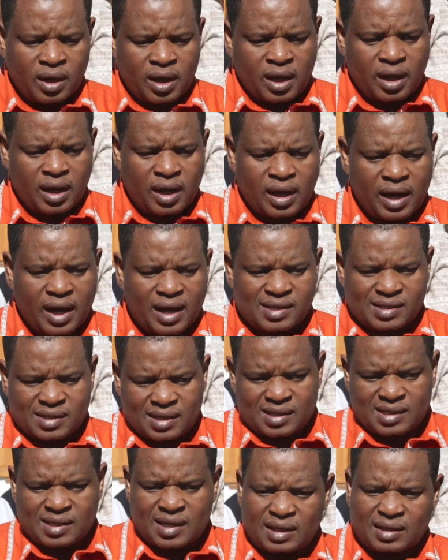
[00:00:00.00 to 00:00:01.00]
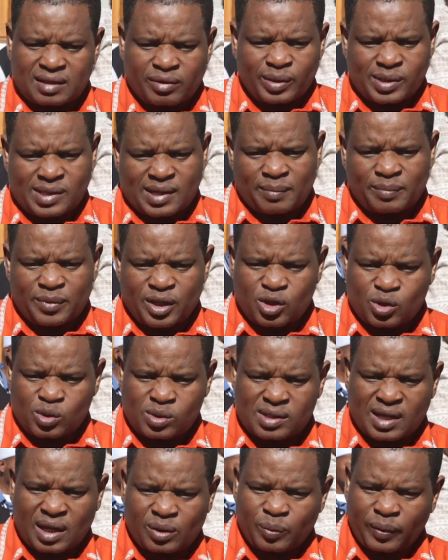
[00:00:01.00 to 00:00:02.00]
Uh, as the state, there were some
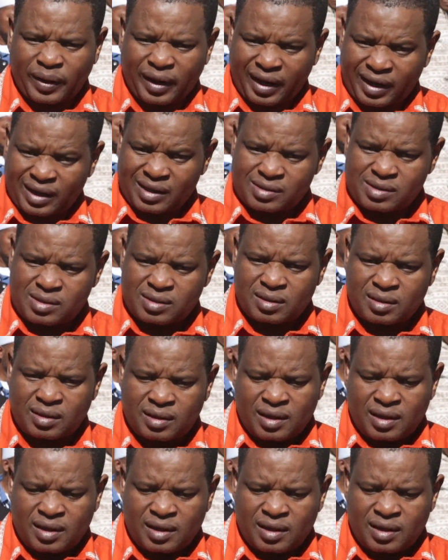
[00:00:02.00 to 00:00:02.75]
issues that were raised